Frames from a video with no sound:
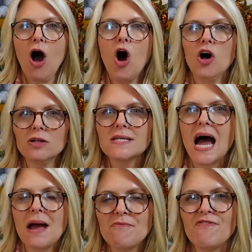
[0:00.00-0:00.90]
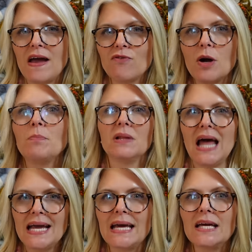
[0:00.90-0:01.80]
all-time favorite
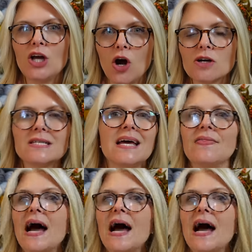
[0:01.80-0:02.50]
blanket yarns, and